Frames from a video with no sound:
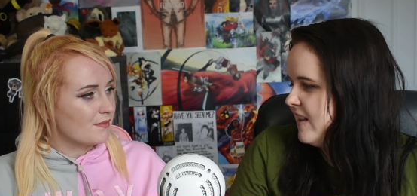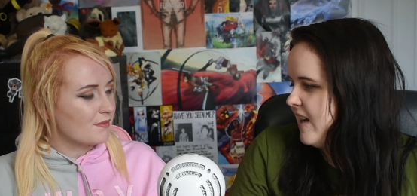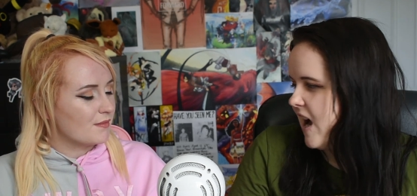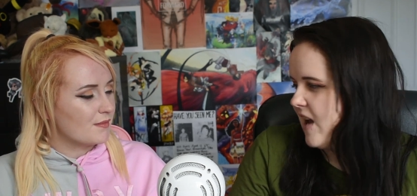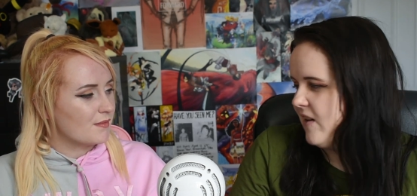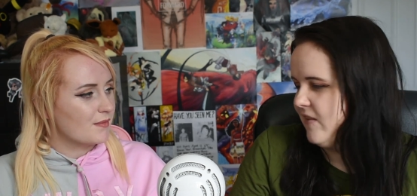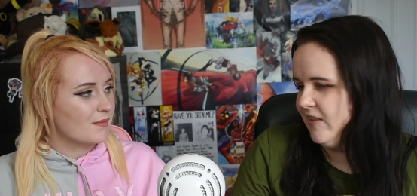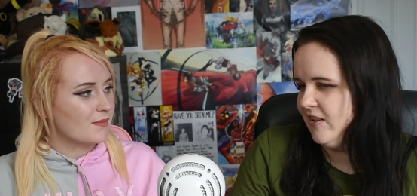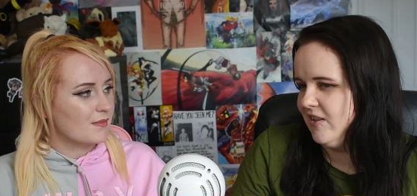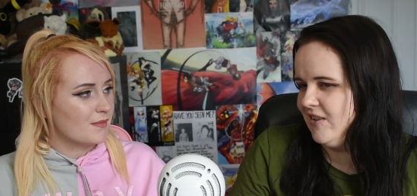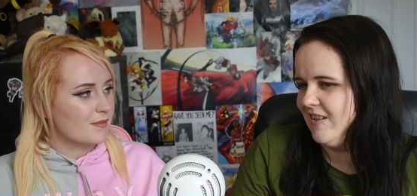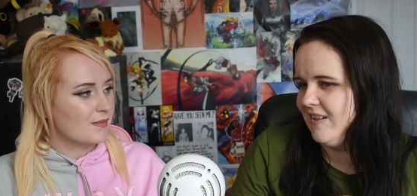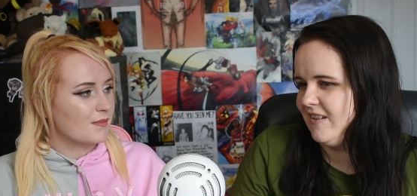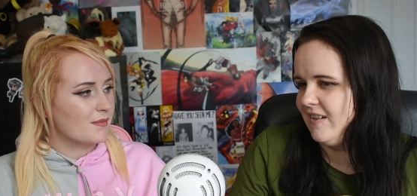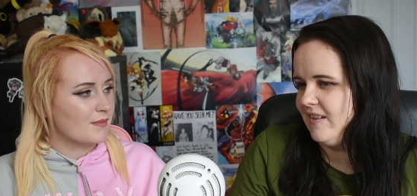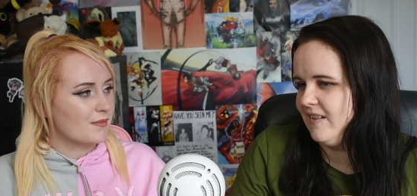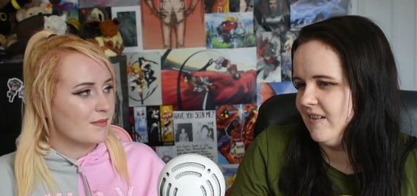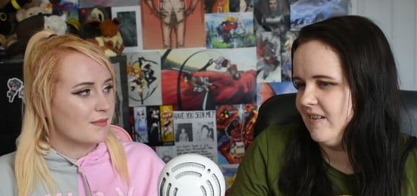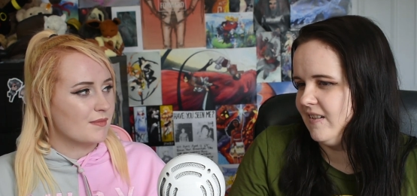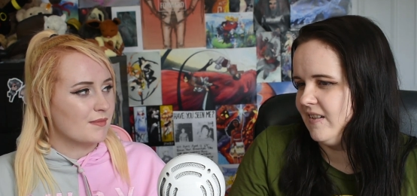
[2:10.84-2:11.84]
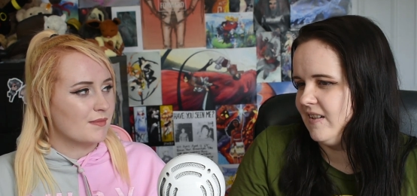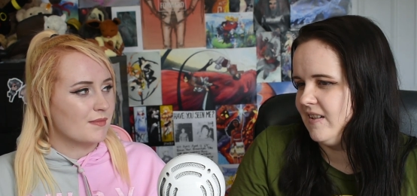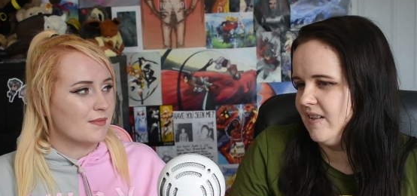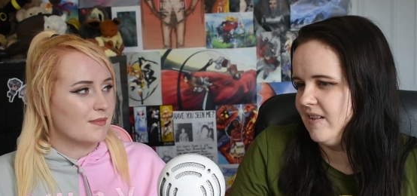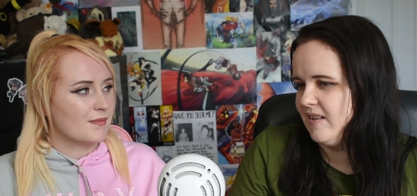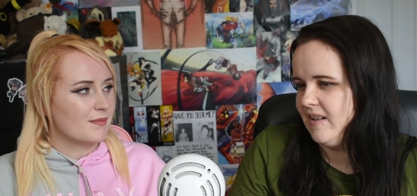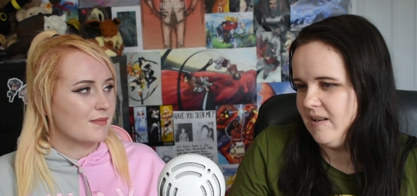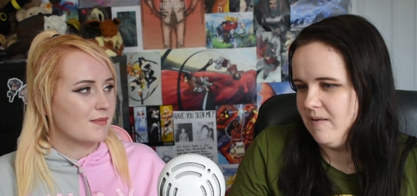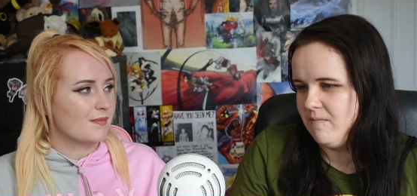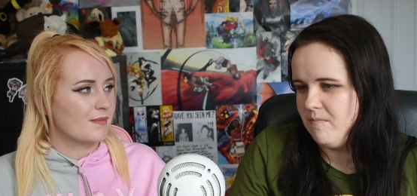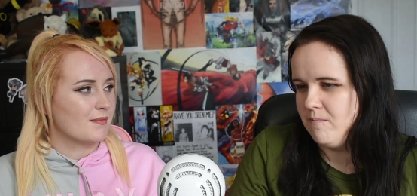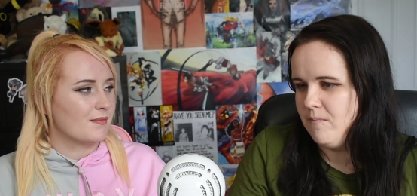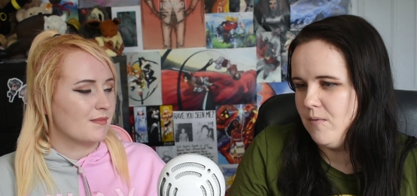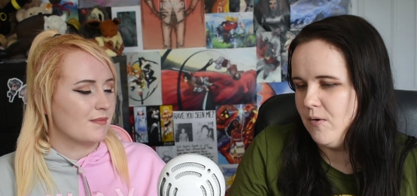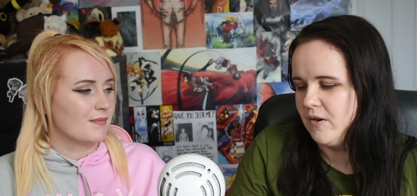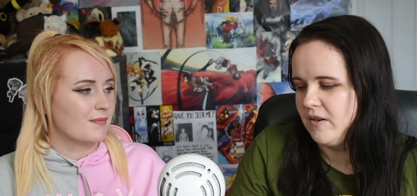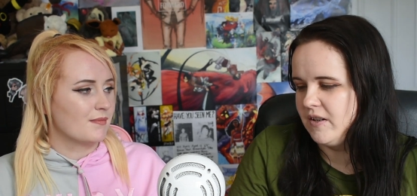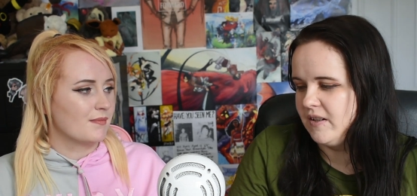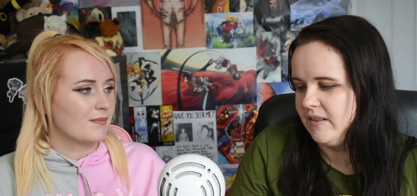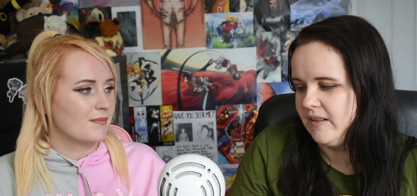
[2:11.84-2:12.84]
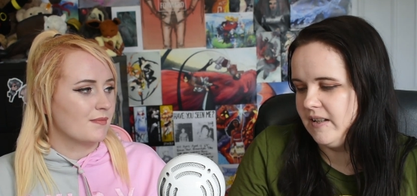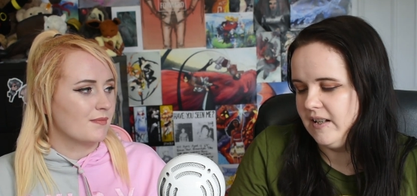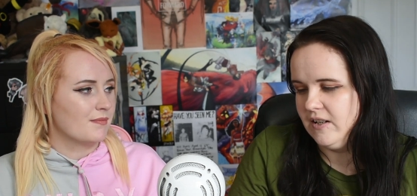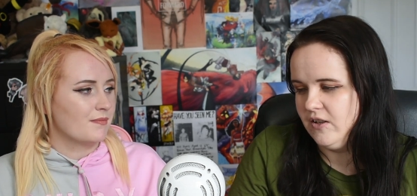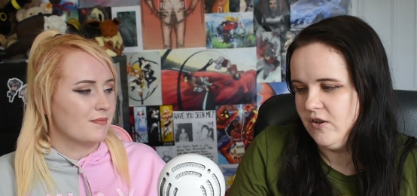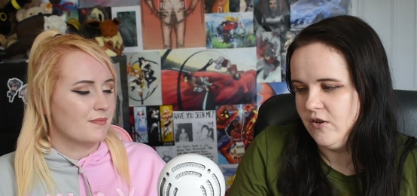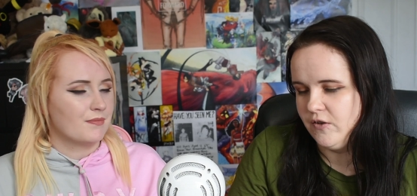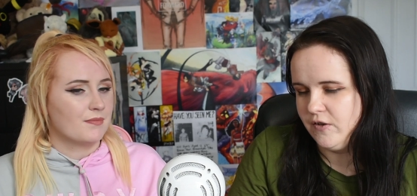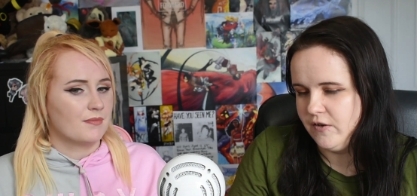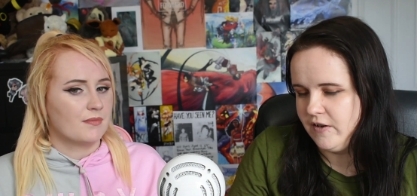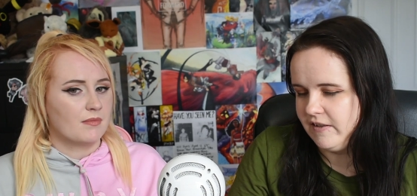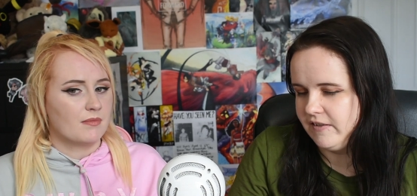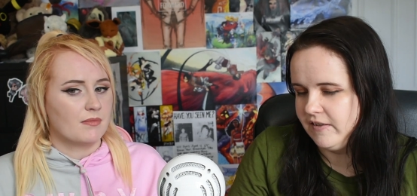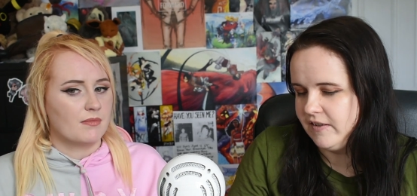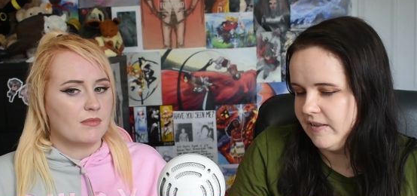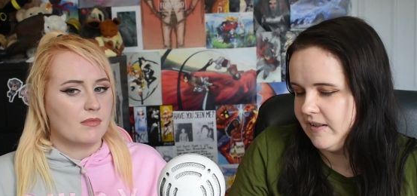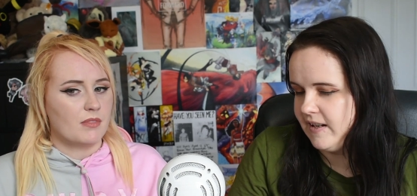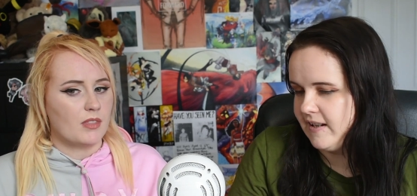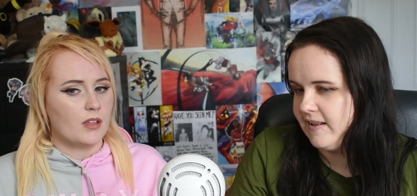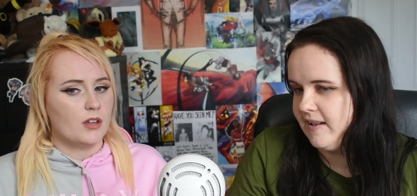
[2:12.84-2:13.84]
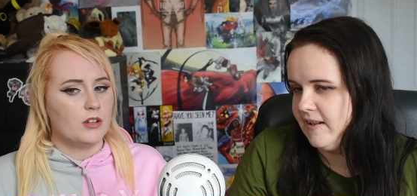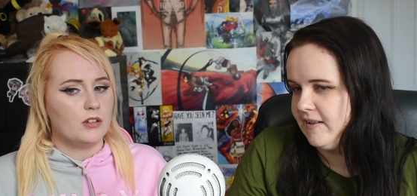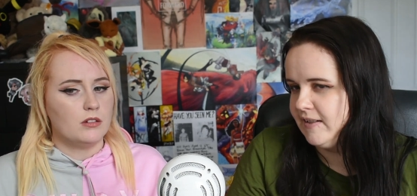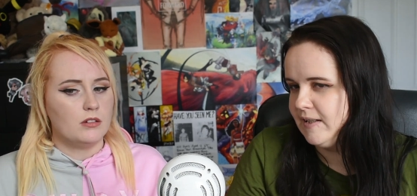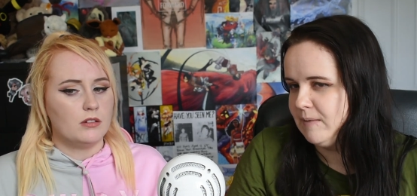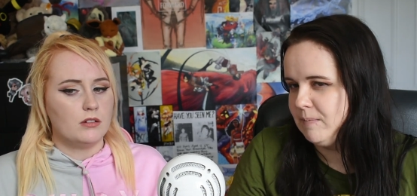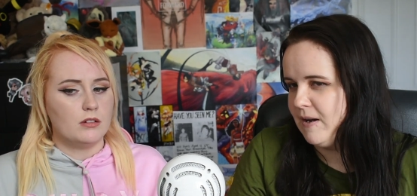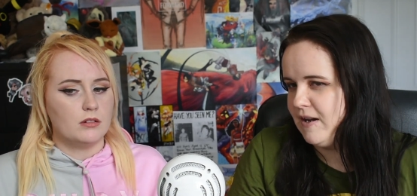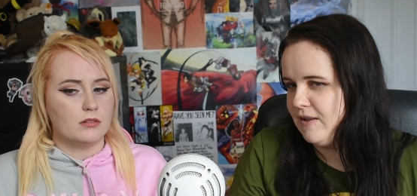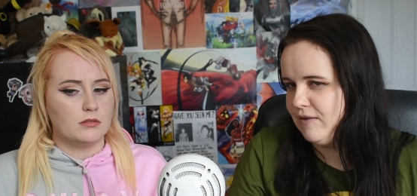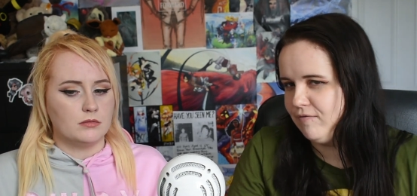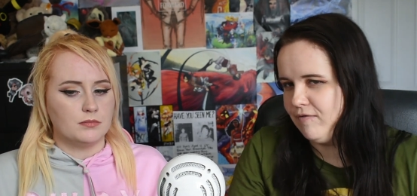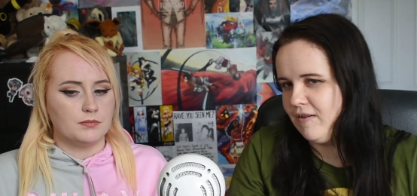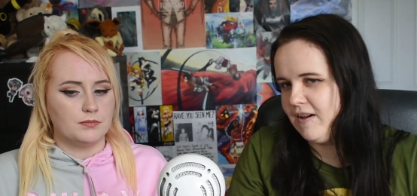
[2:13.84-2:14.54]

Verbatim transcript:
Speaker 1: I don't think she's gonna like get mortally injured or anything like that. Despite no. the